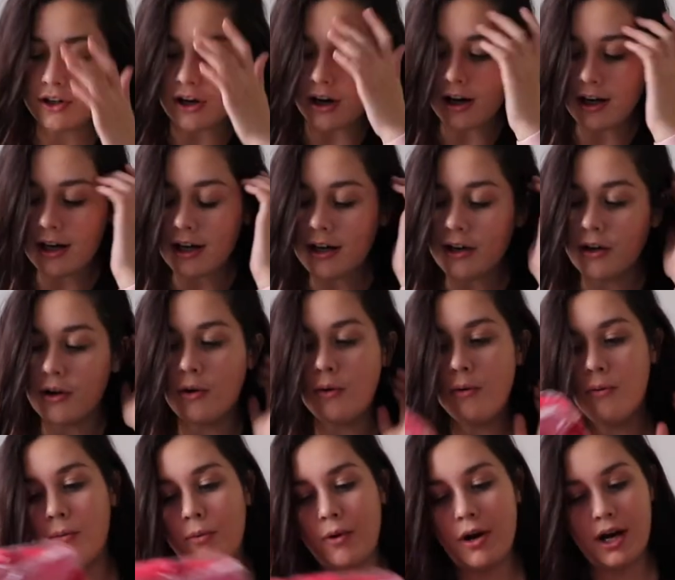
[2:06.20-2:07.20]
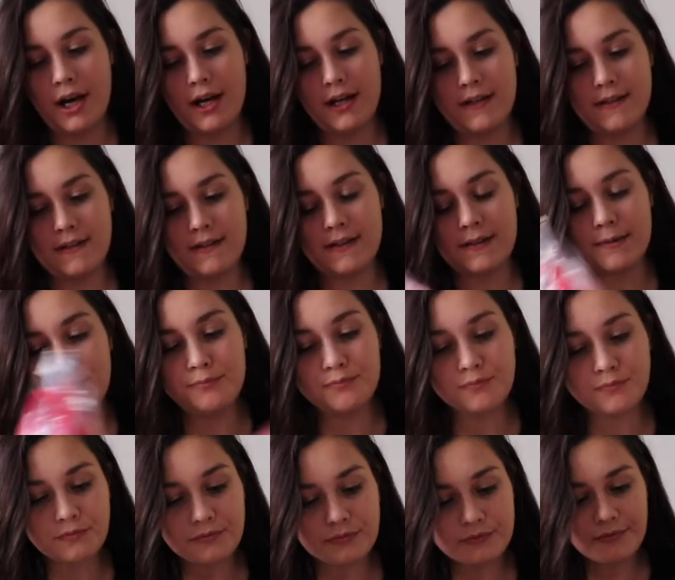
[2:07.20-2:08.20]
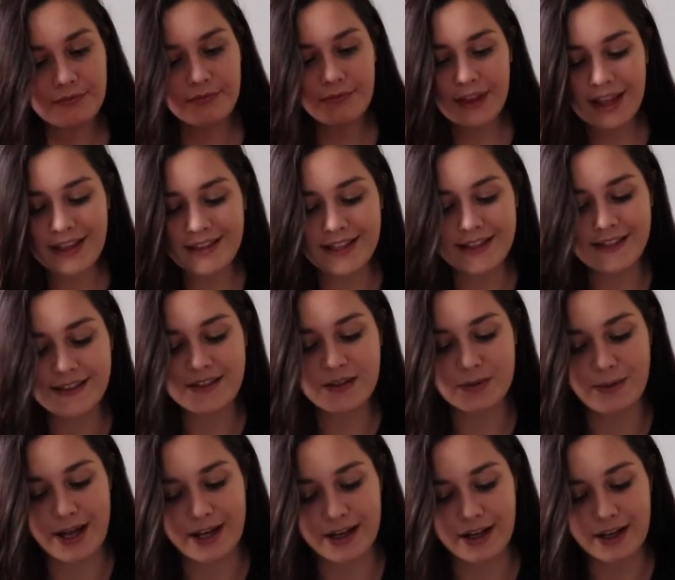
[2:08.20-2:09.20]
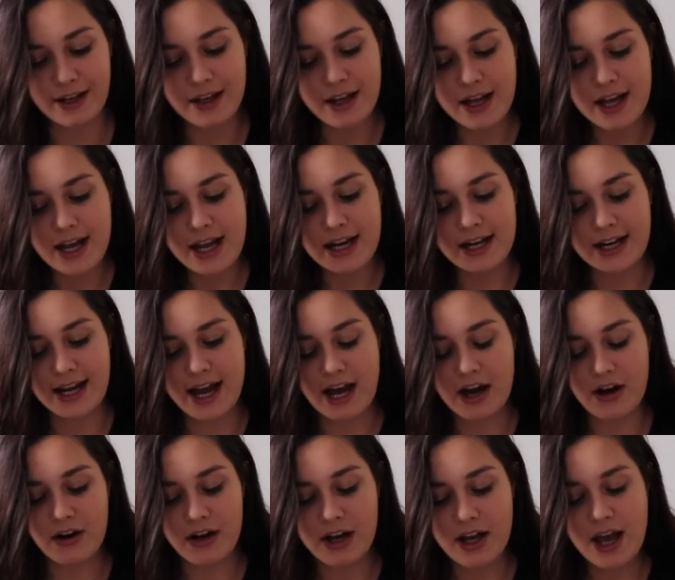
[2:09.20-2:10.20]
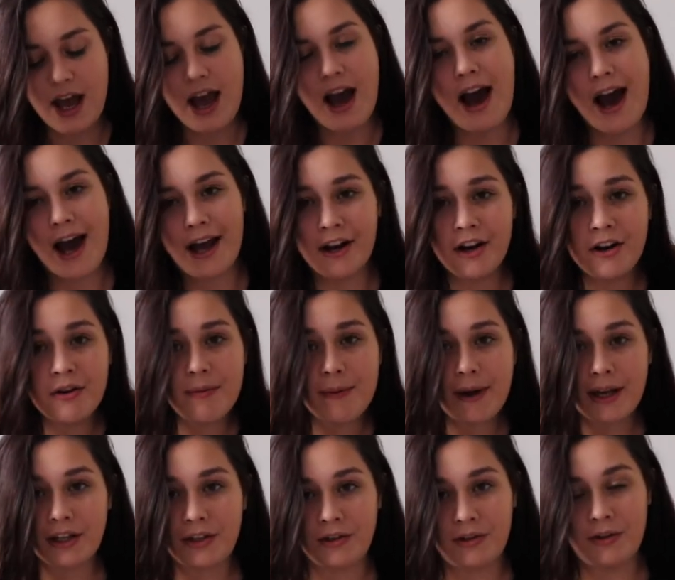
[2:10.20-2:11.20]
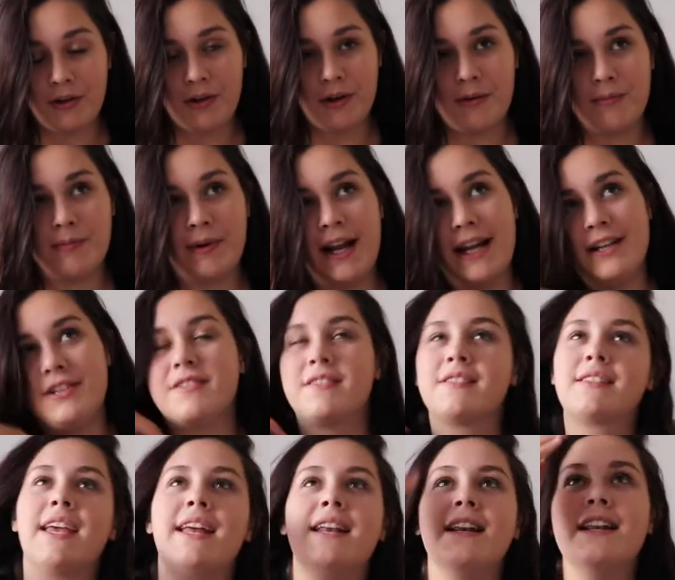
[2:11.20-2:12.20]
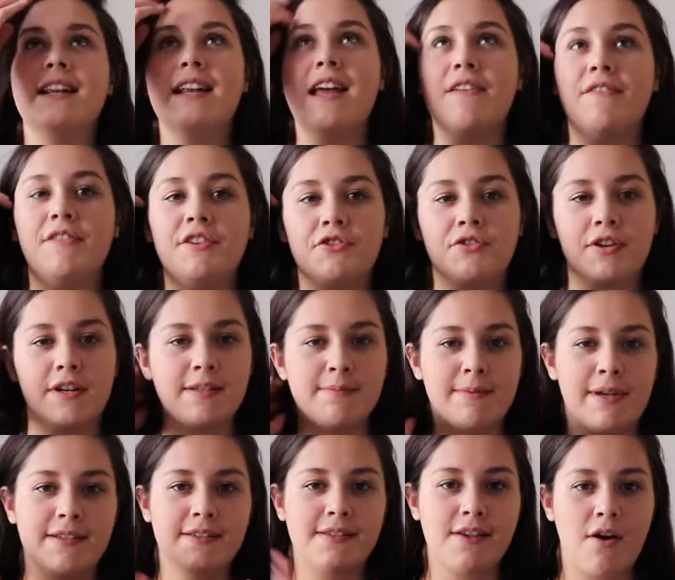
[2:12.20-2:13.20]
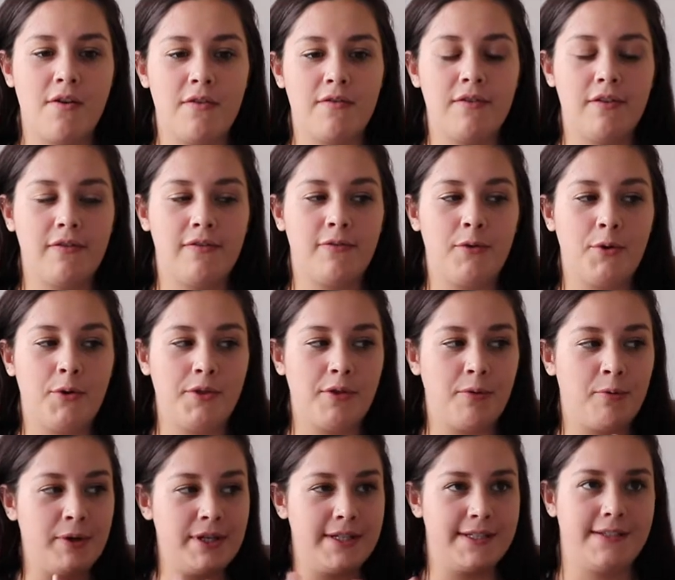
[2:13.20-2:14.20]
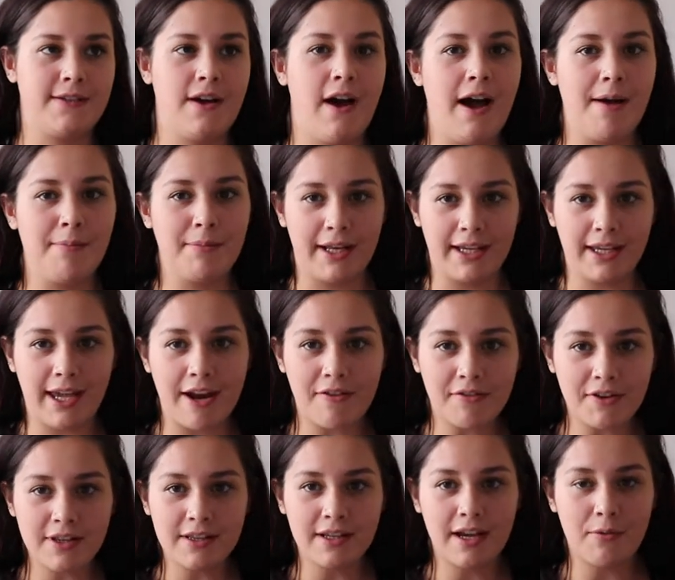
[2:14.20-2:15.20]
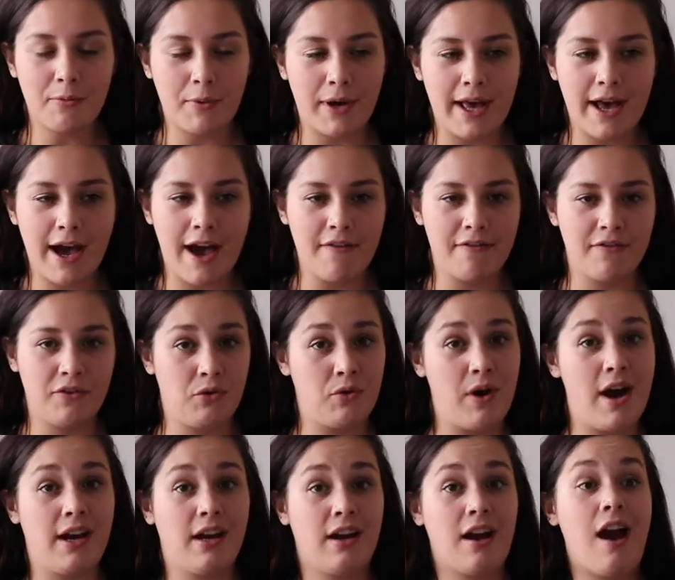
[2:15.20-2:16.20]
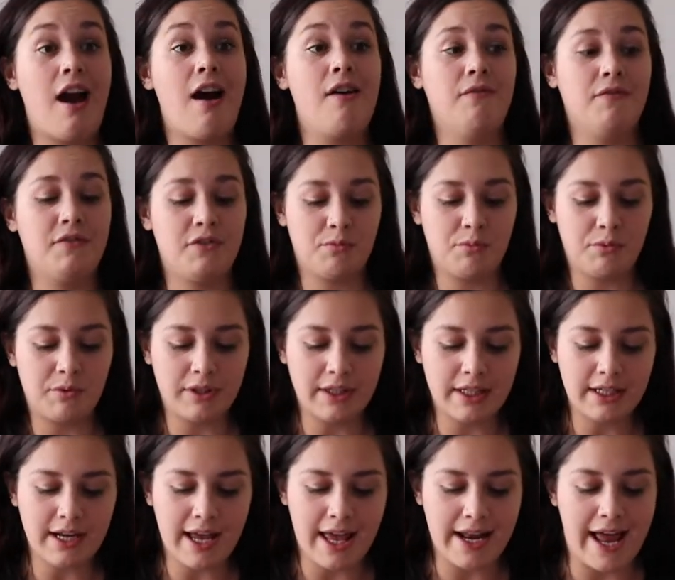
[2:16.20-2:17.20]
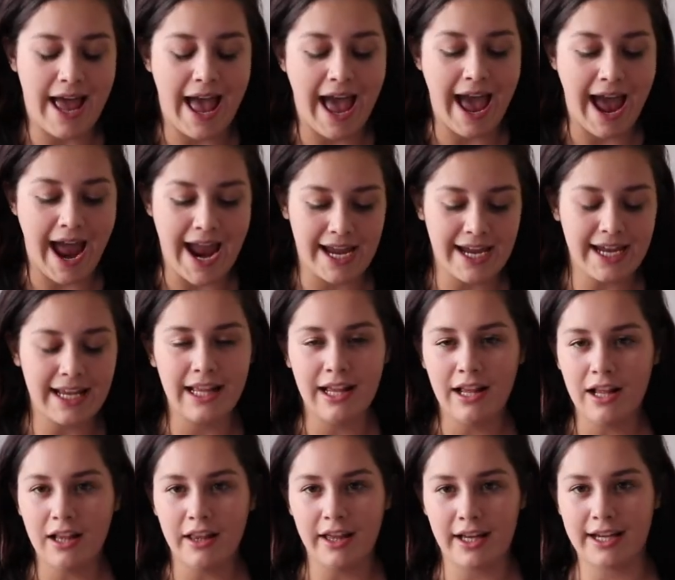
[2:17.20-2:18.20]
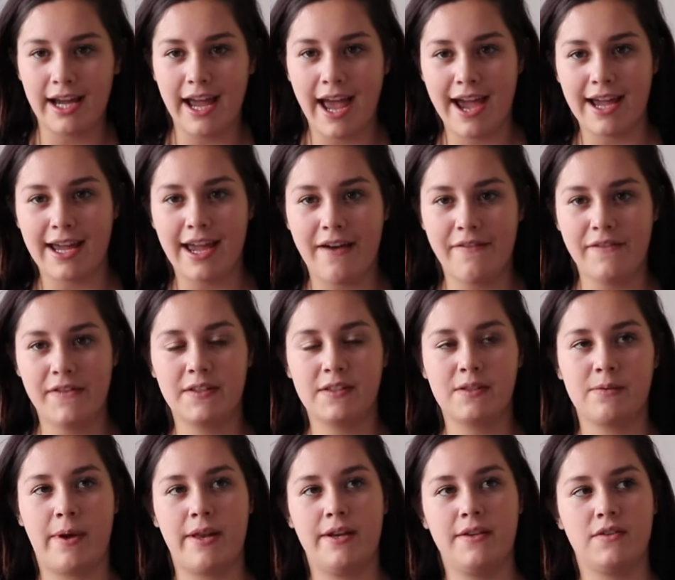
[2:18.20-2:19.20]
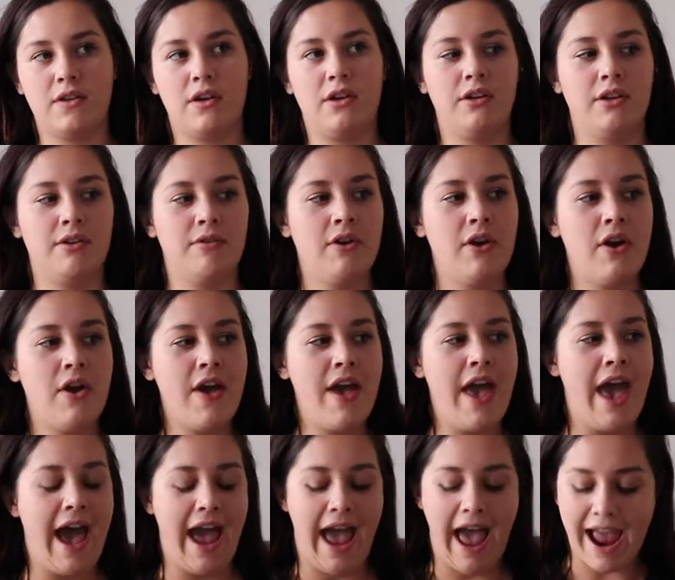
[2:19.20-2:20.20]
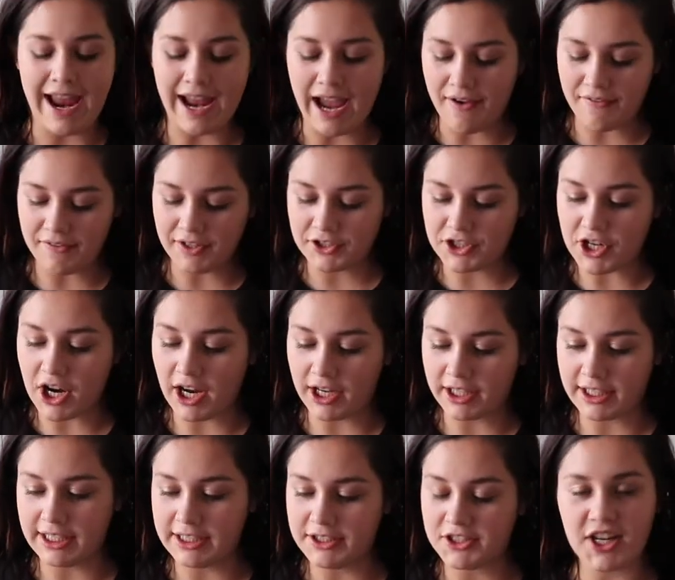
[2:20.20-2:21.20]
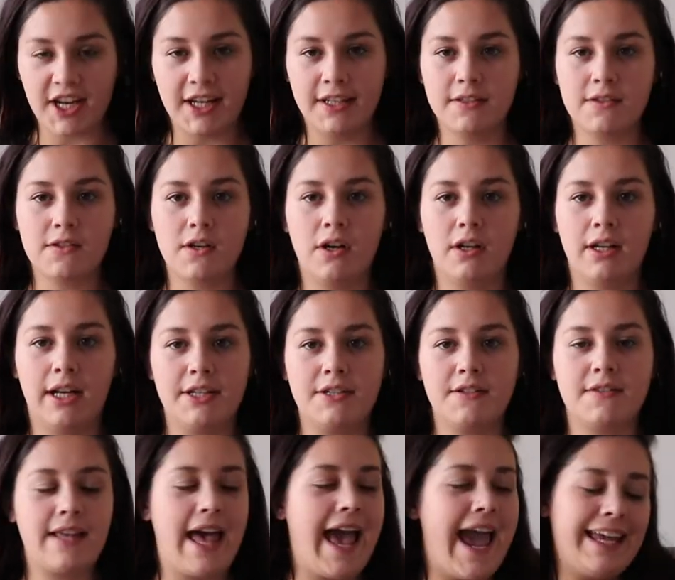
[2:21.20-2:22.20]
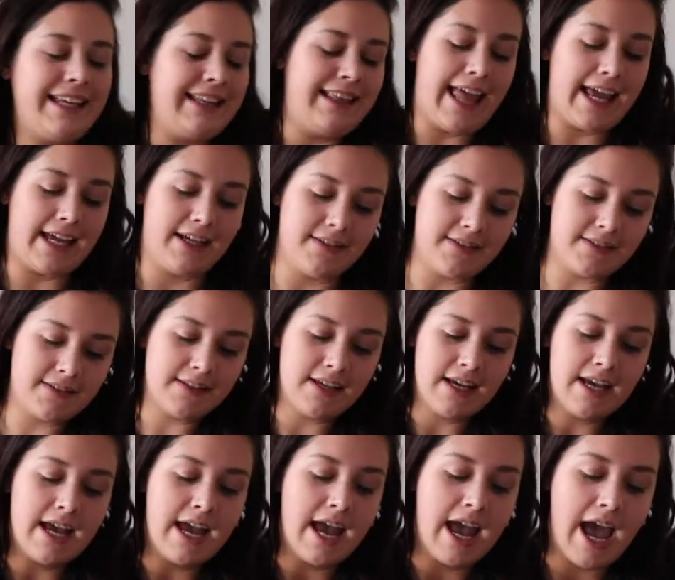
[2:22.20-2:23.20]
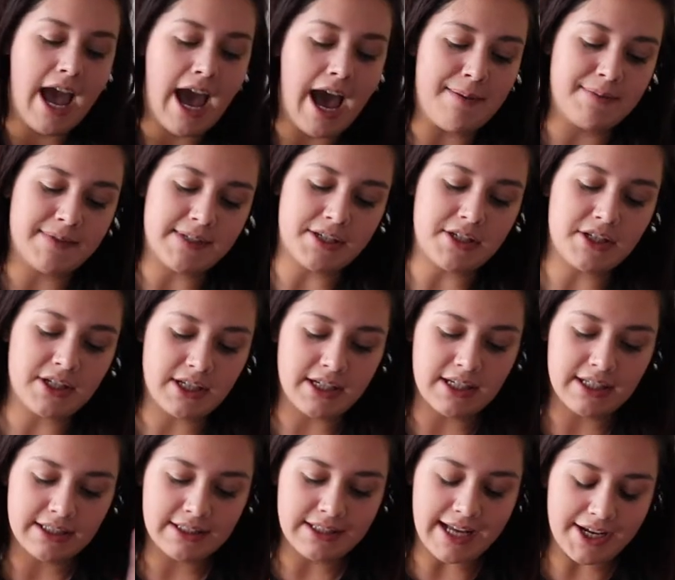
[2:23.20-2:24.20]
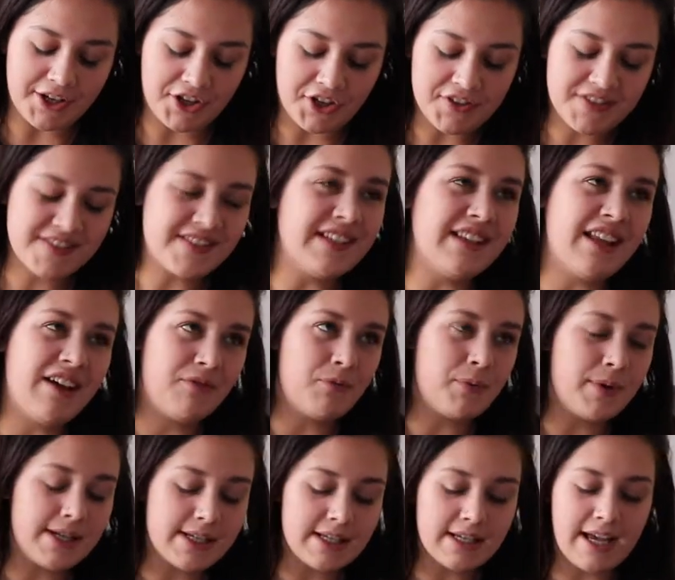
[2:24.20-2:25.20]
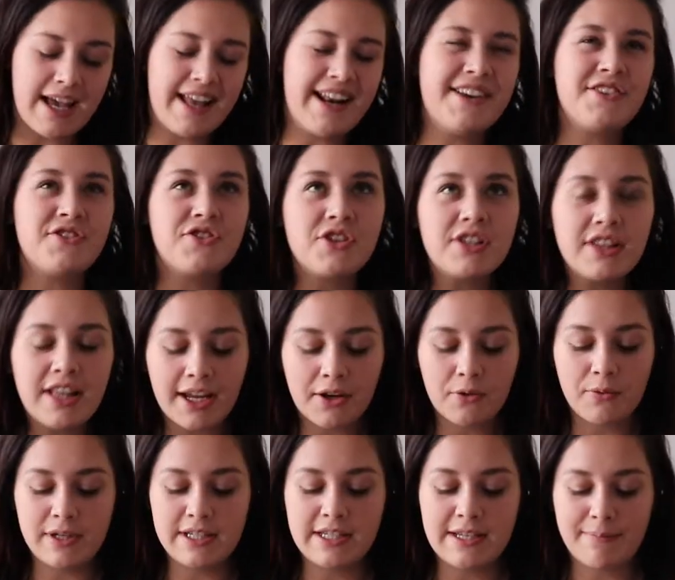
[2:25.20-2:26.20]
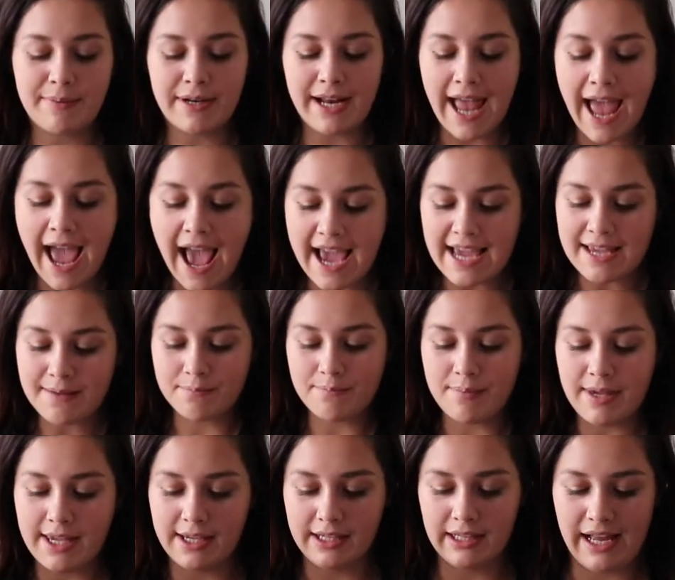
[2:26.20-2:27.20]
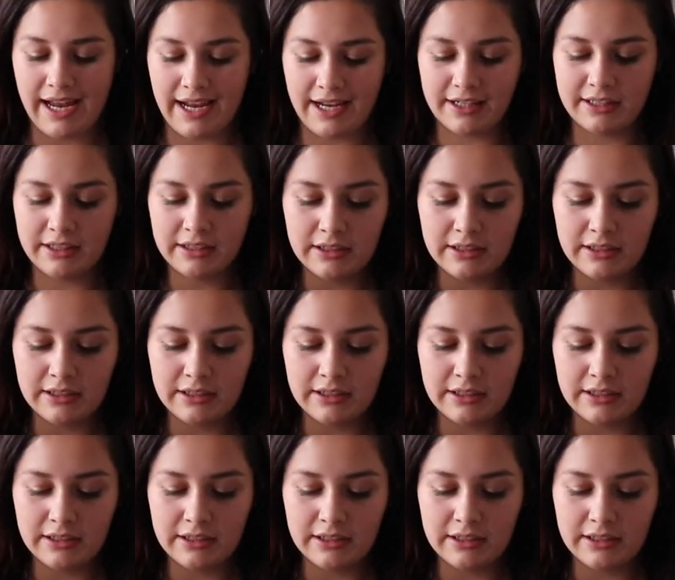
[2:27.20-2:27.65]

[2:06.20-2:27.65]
got was this sweater. Now, I don't know about you, but I just can never dress myself for the winter time. Like, everything I wear, I feel uncomfortable in, and I hate having sweaters on. I hate having chunky jeans on. I just hate layers. I used to love winter, and I do like winter, but I hate being like